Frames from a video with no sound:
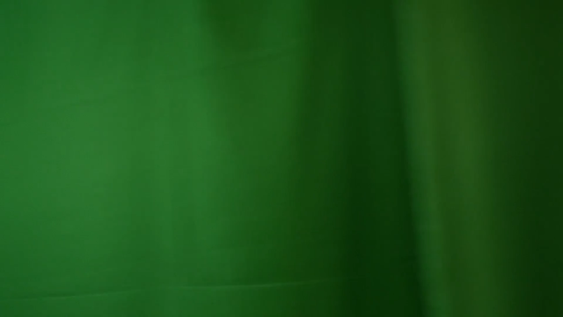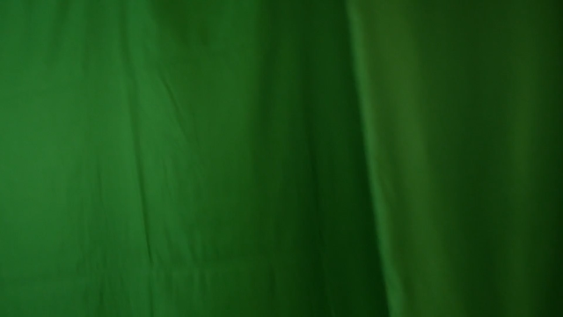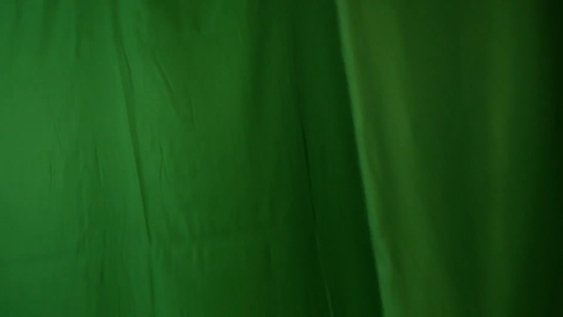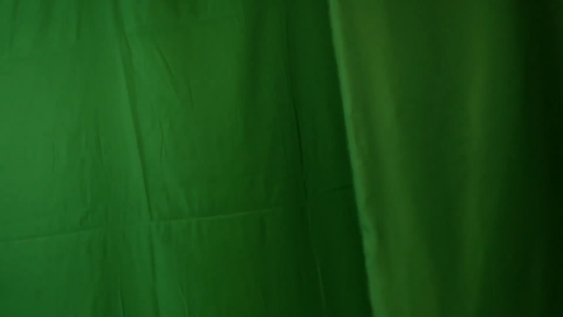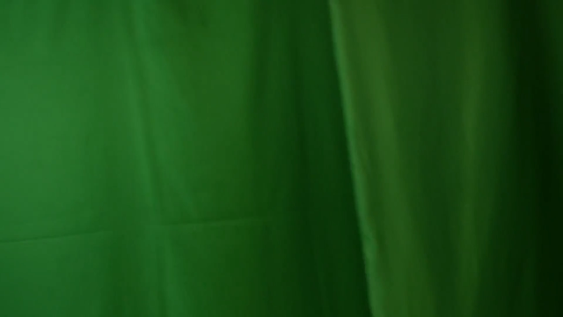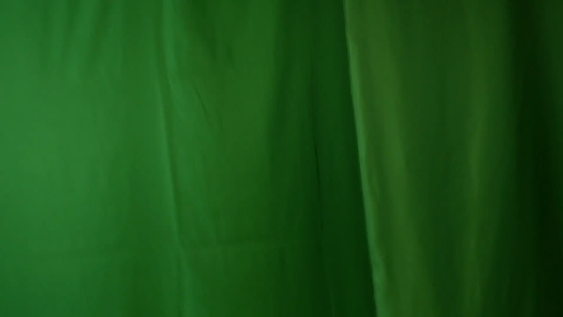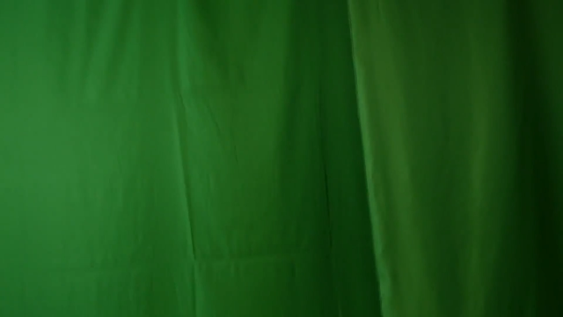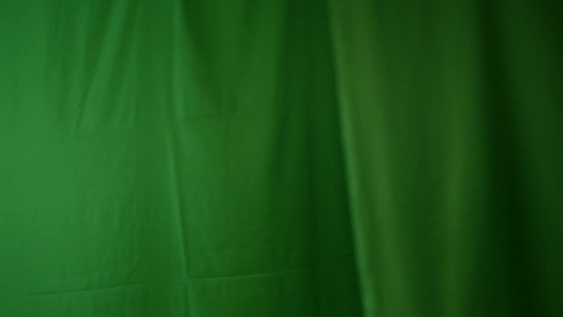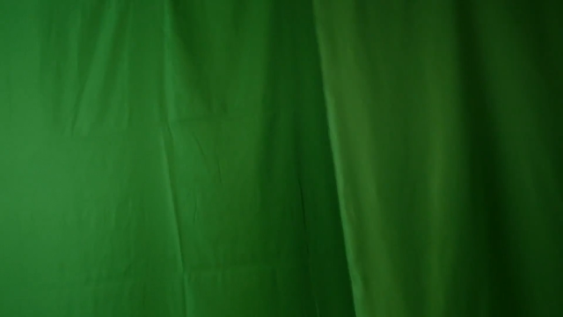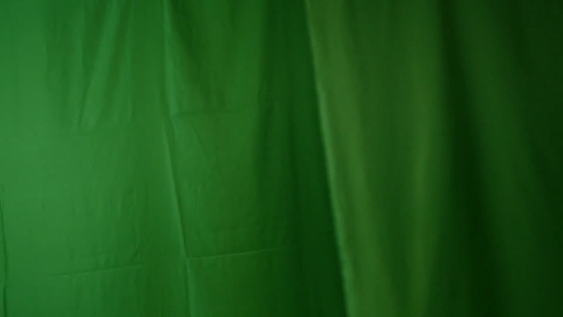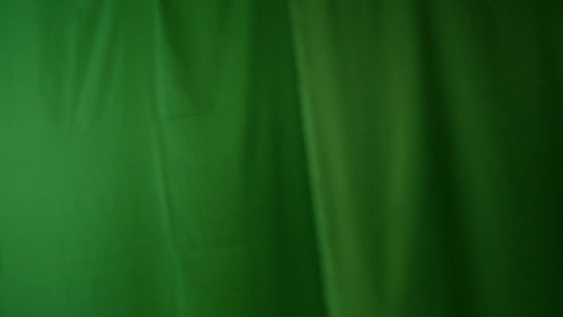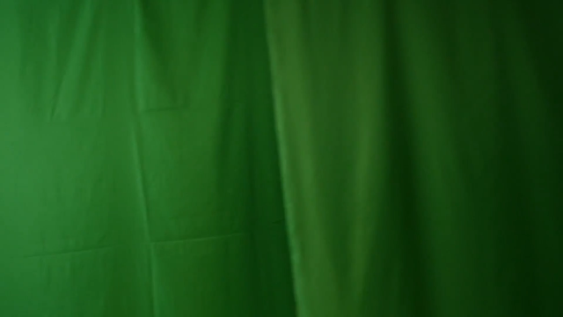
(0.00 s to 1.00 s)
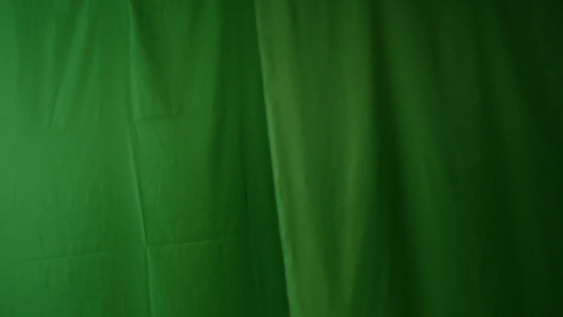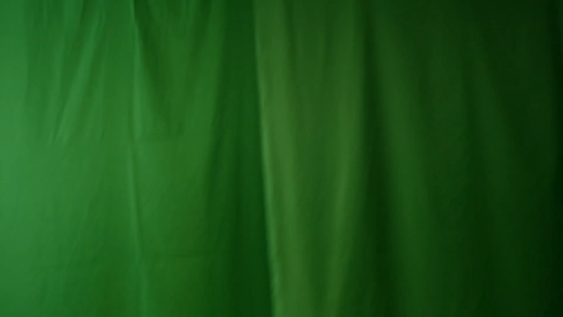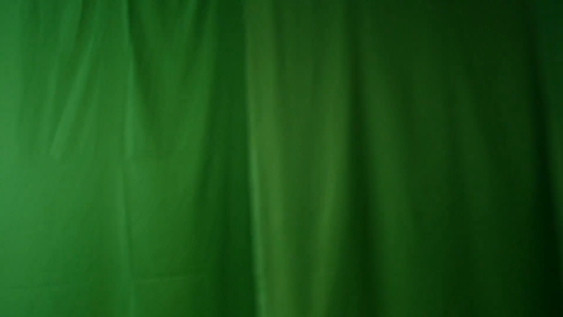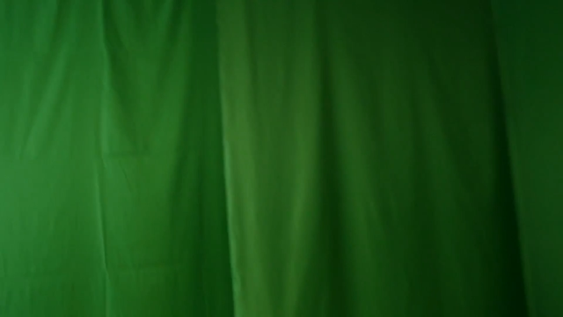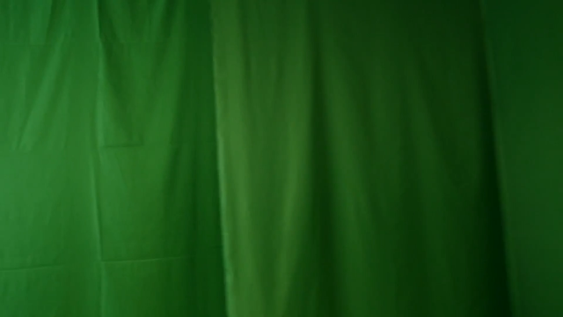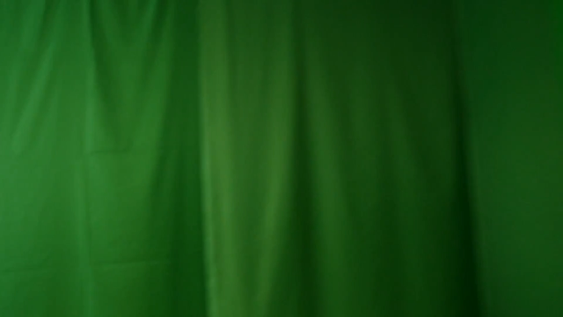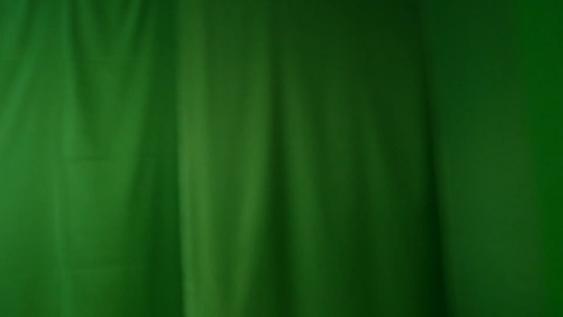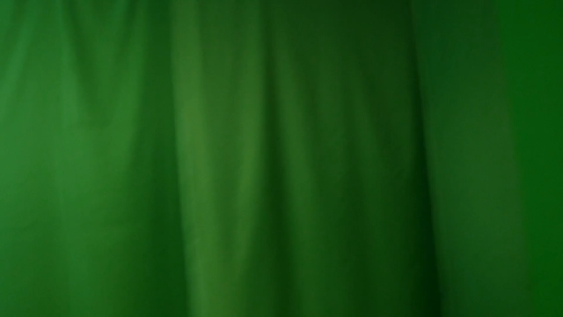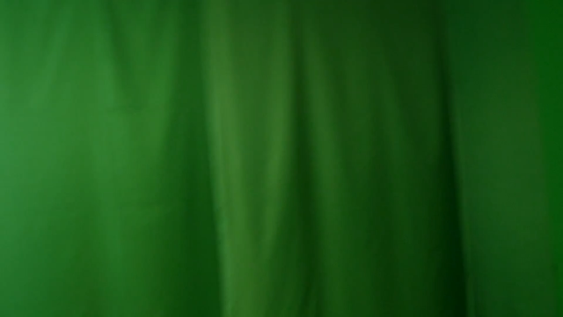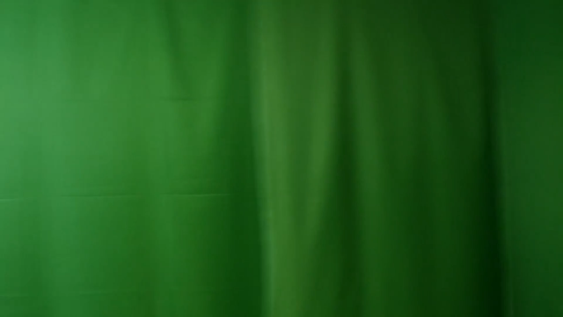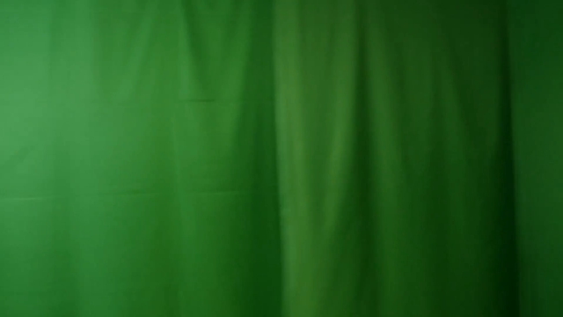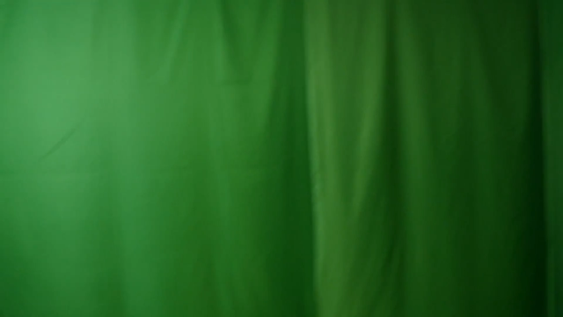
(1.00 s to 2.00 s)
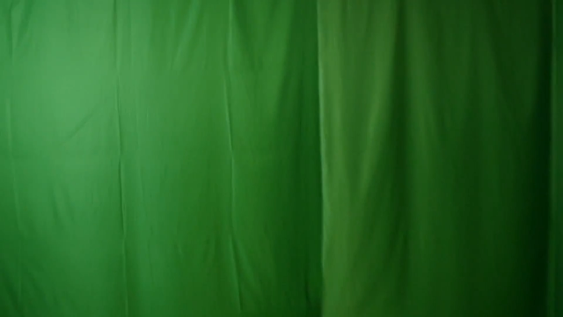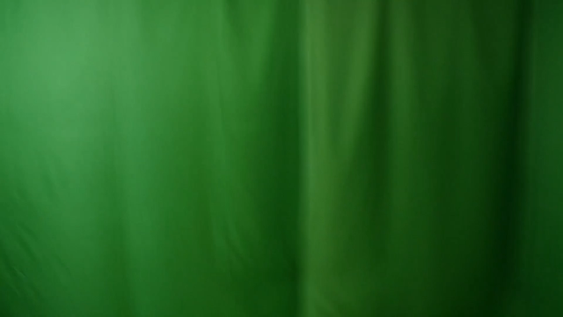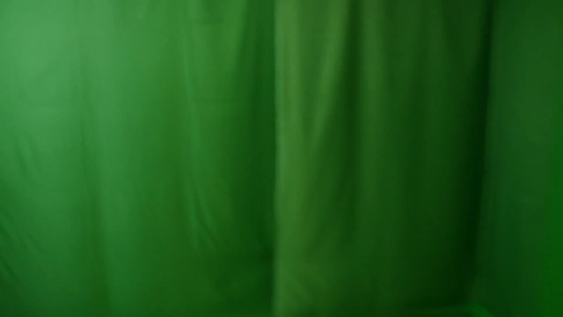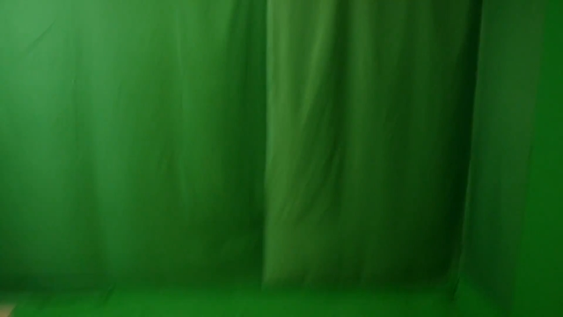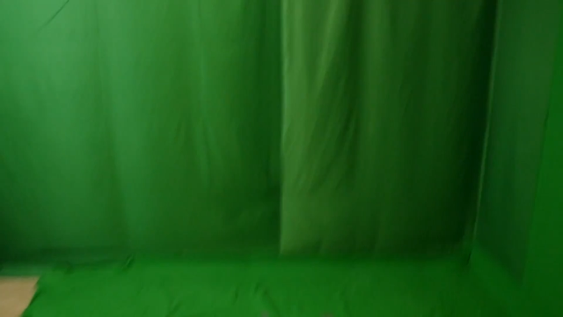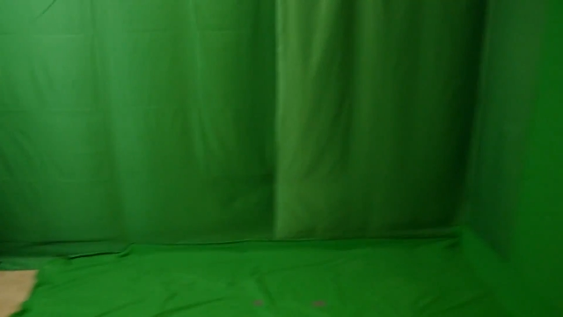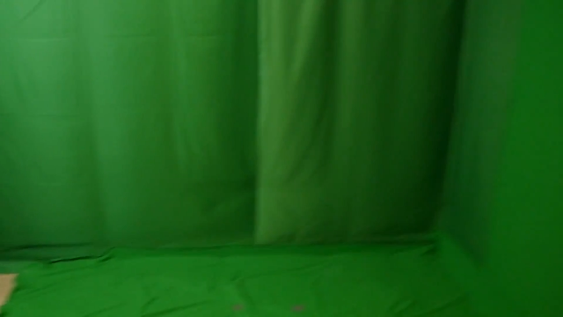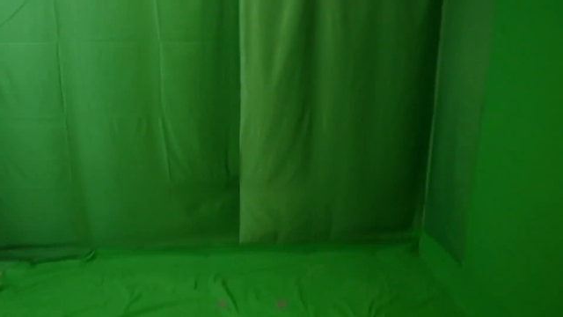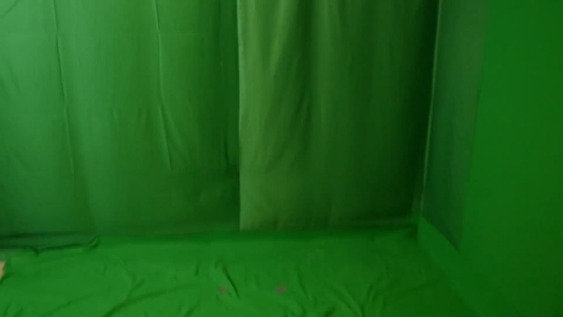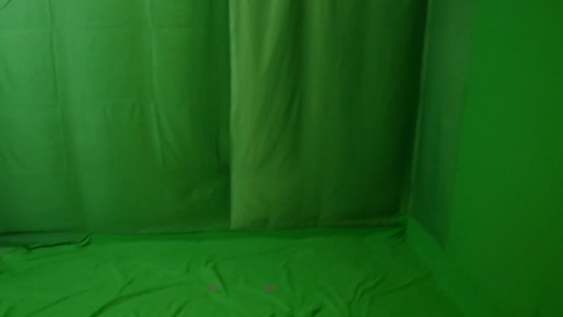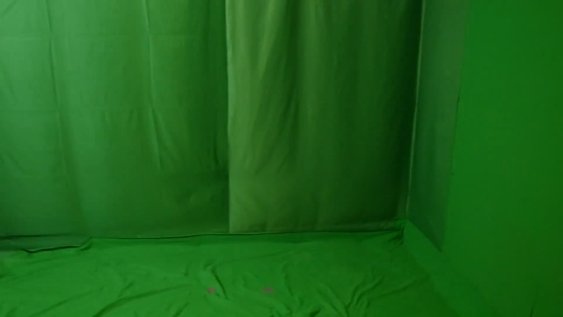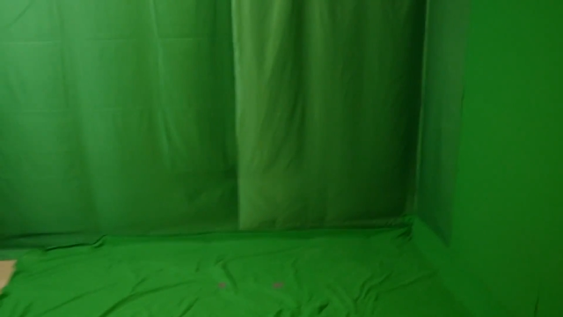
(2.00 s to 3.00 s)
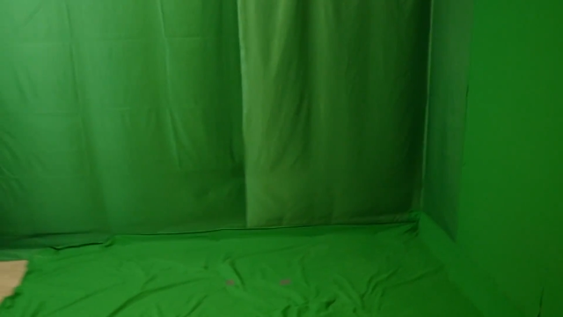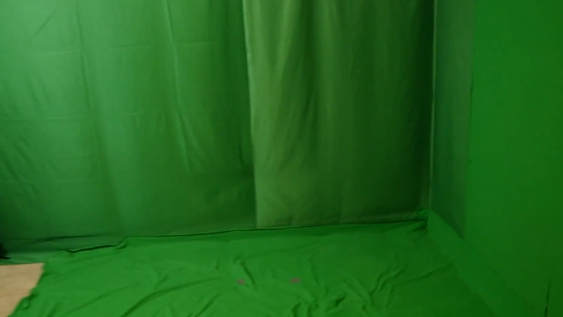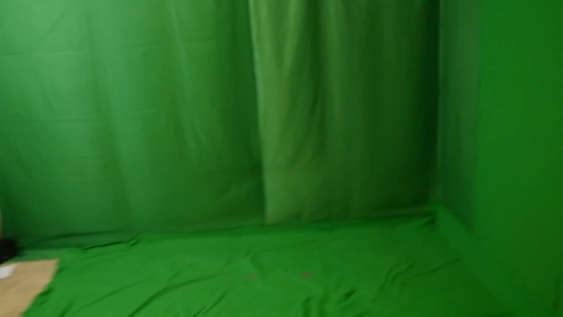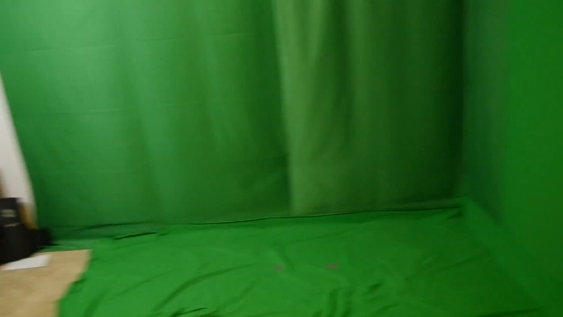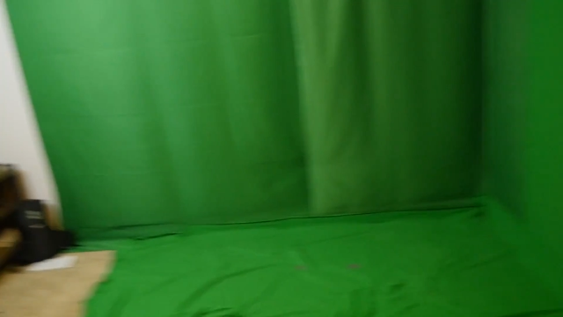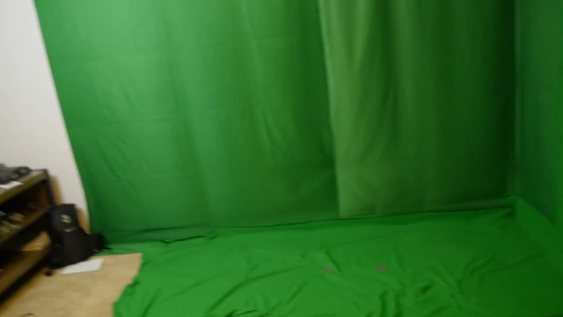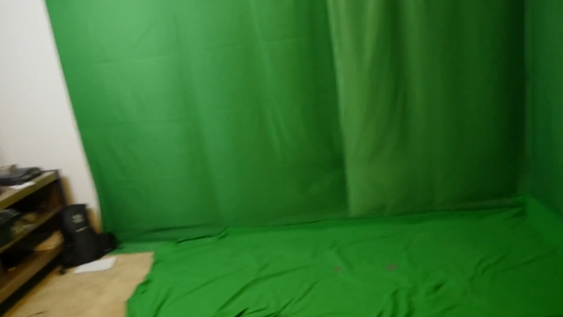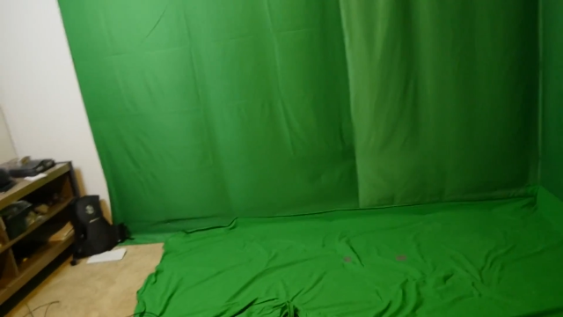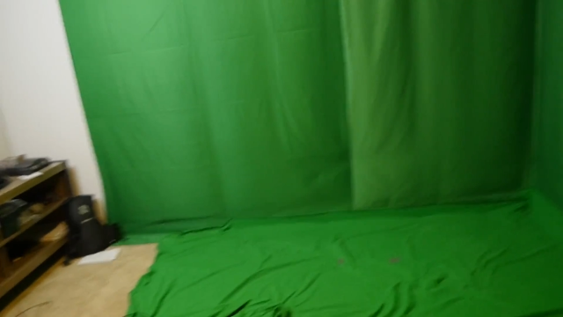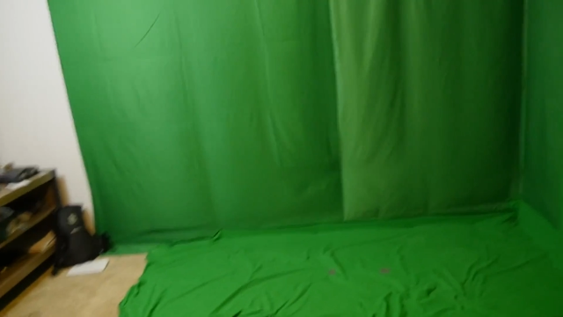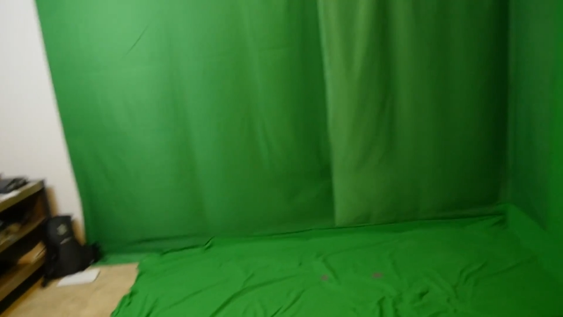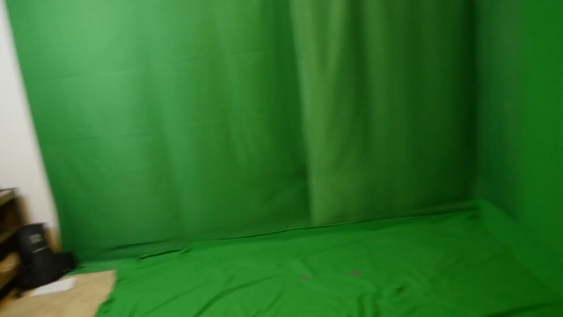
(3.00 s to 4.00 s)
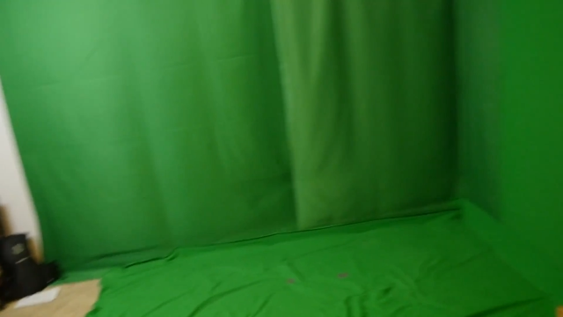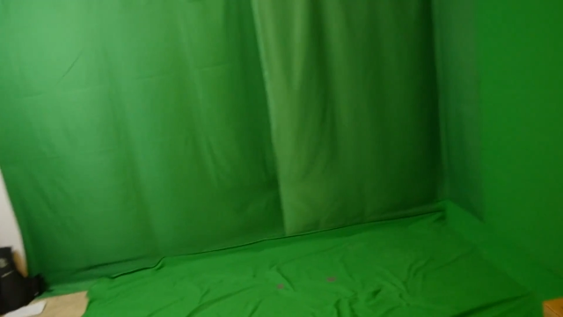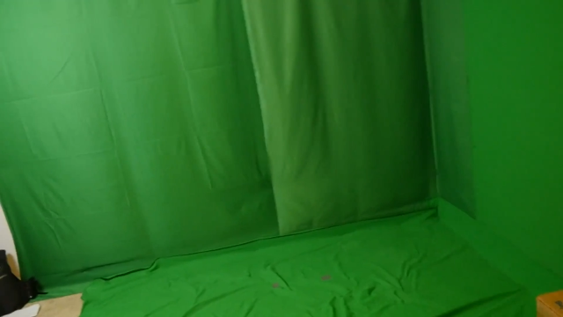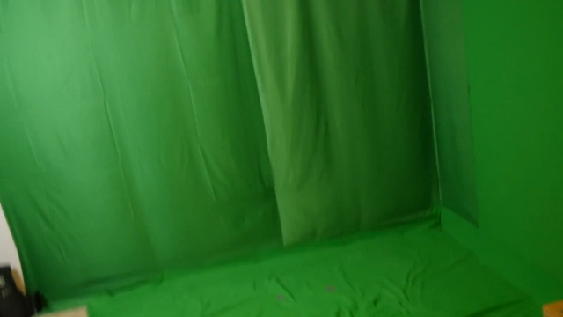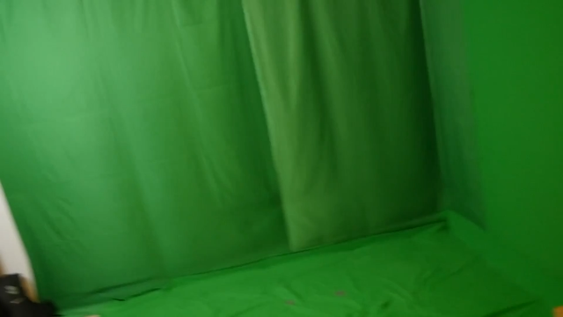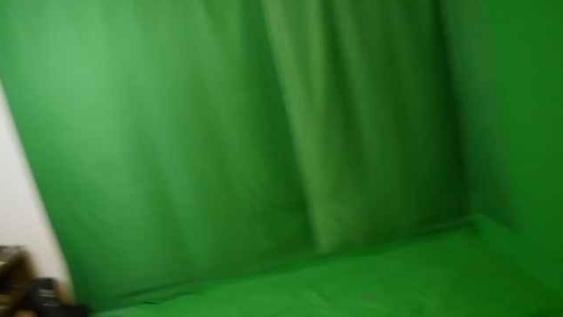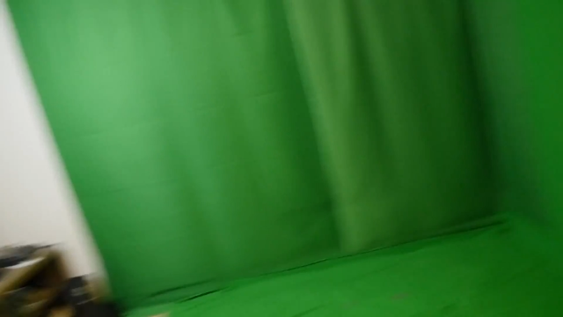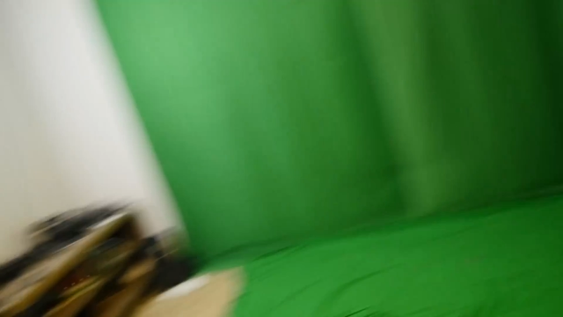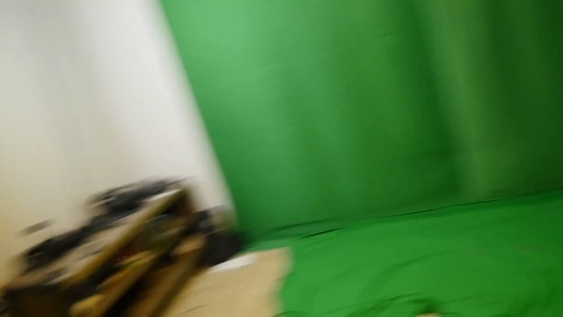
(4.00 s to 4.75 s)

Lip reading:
No face is visible, so there are no lips to read.